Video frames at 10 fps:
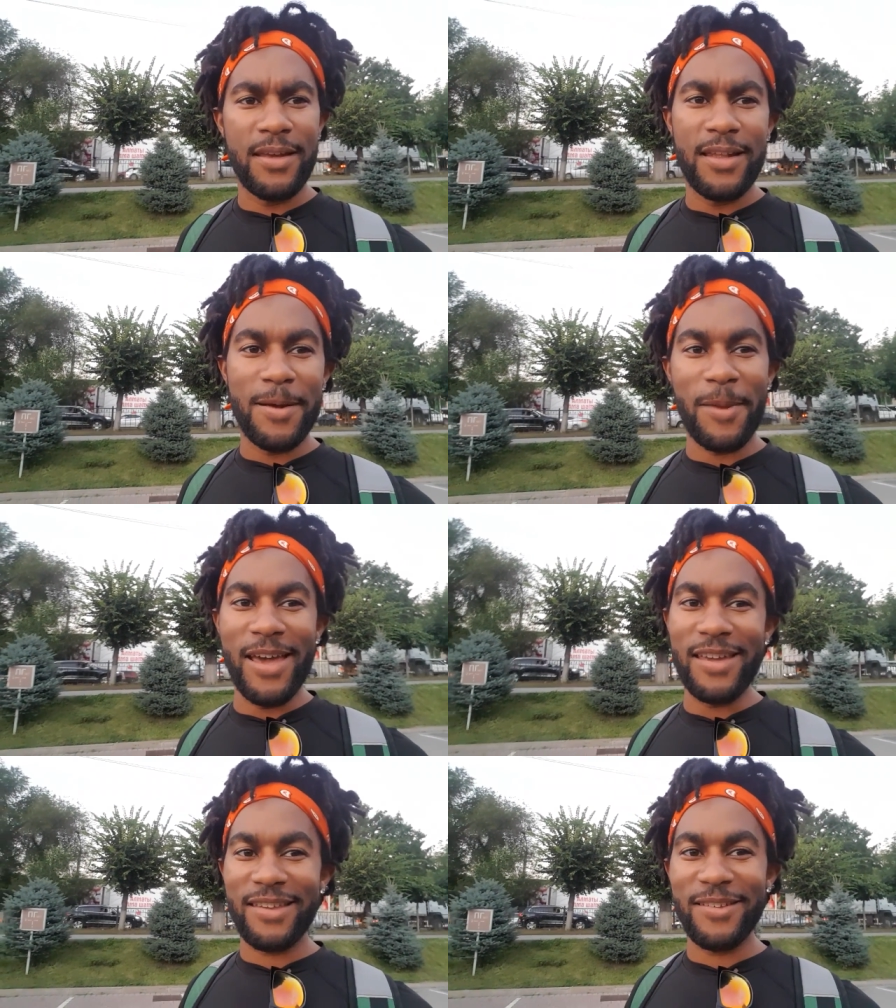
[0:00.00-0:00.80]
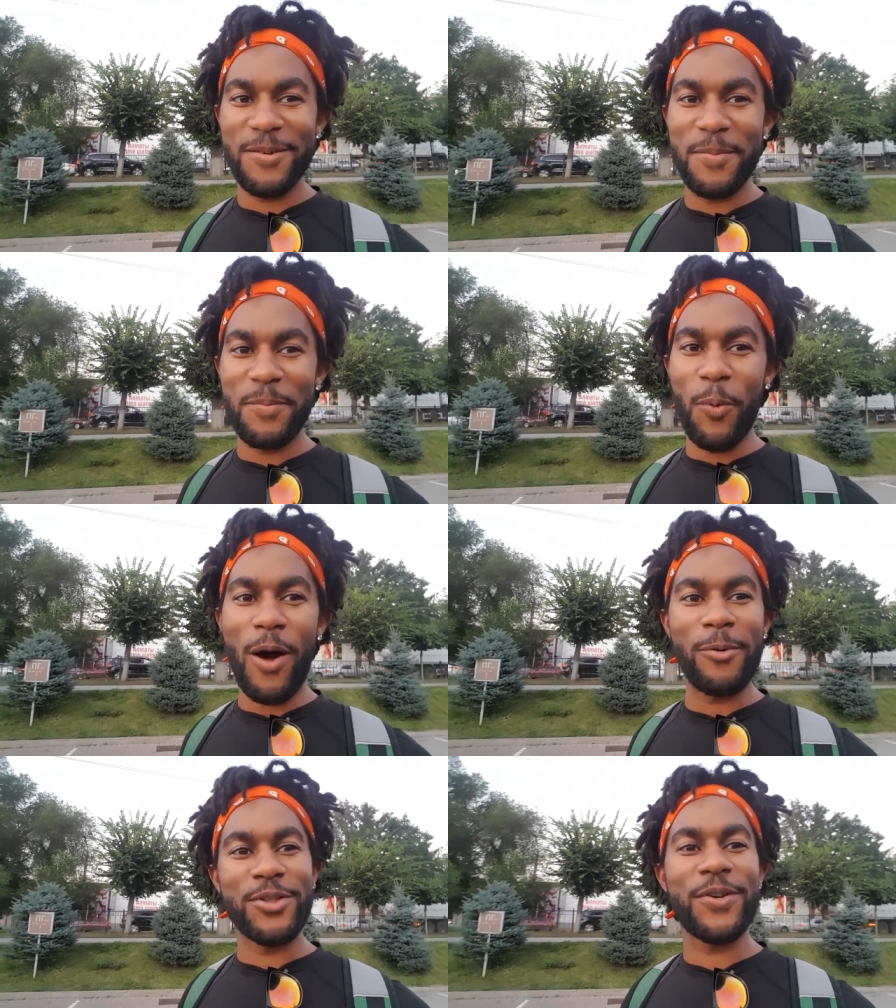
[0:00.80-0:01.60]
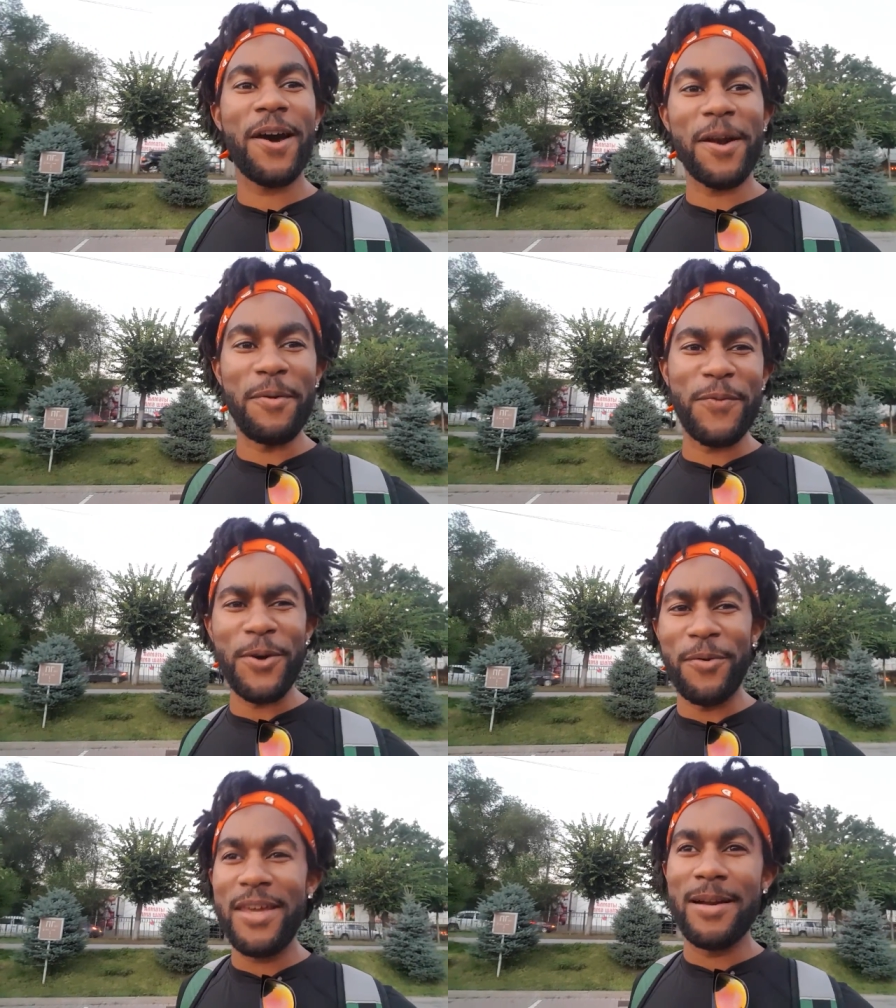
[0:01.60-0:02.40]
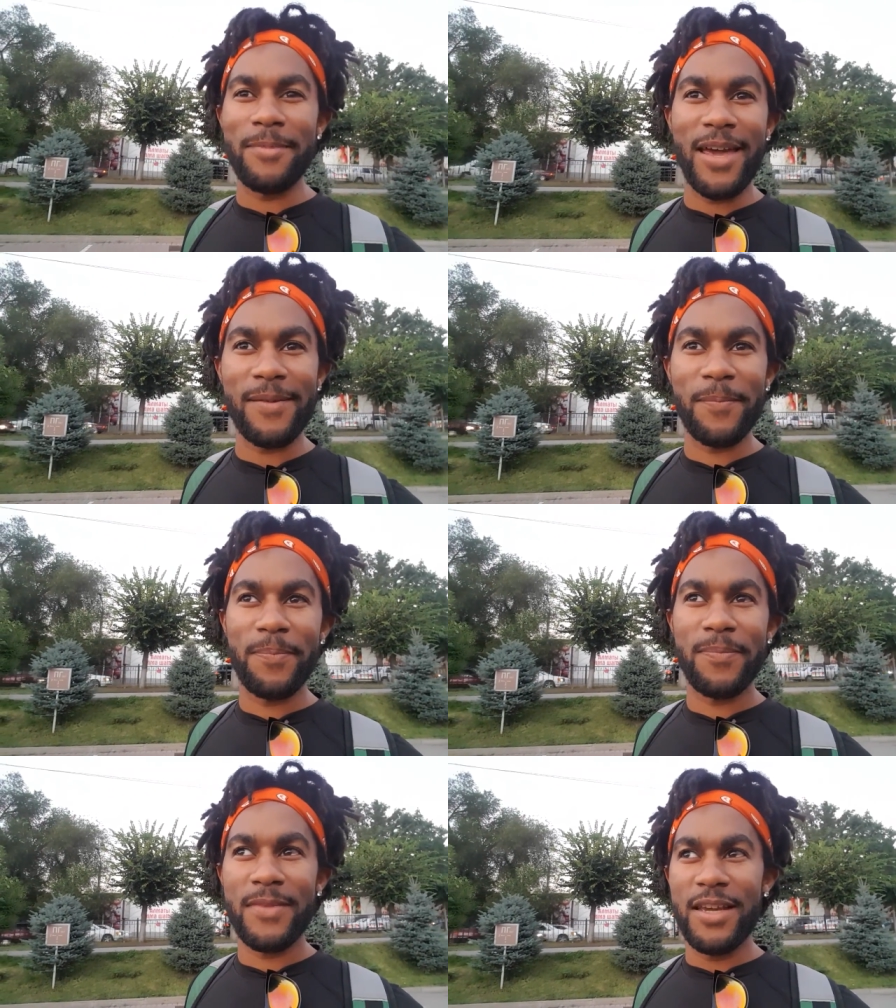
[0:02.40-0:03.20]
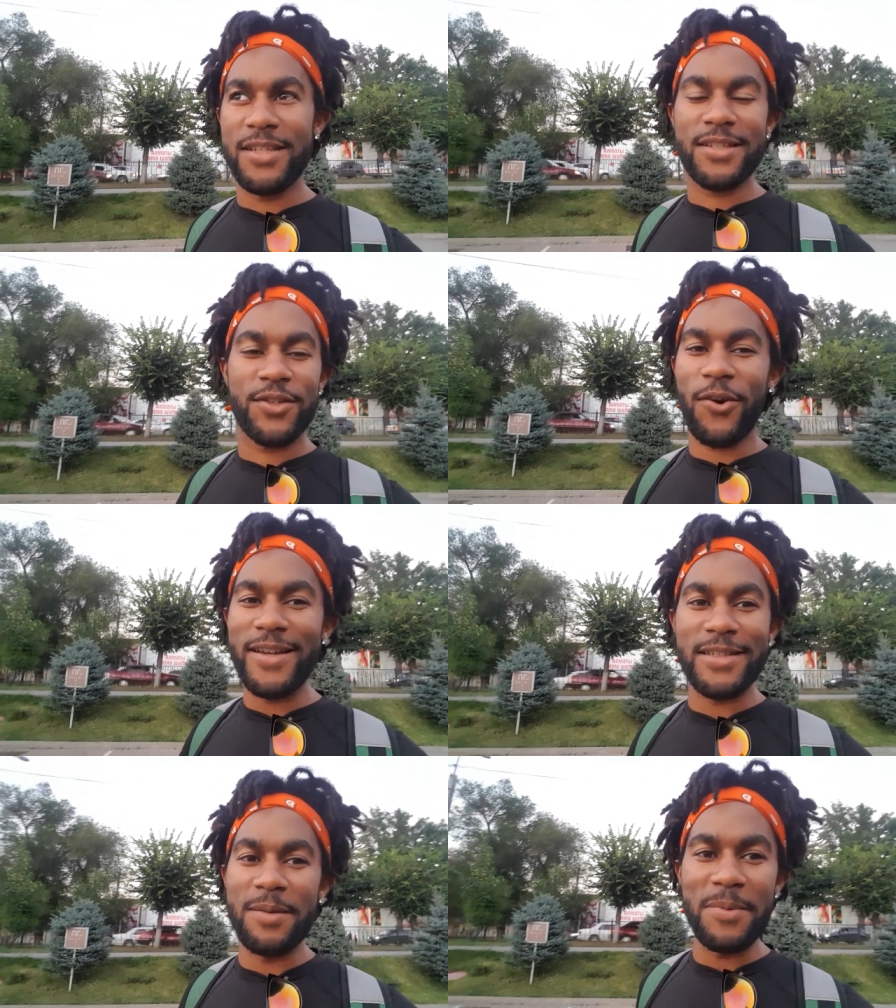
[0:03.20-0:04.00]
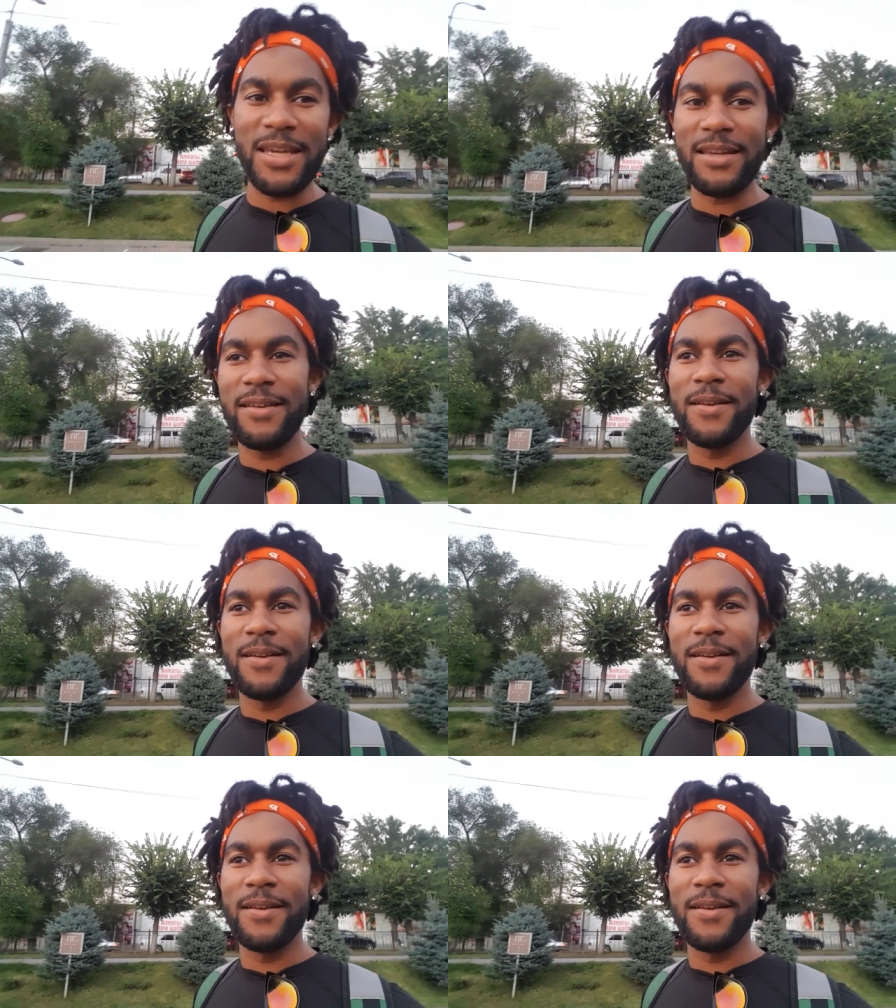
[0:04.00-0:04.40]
I'm like, but why would you cut them if you don't need them? Like, it's just crazy to me.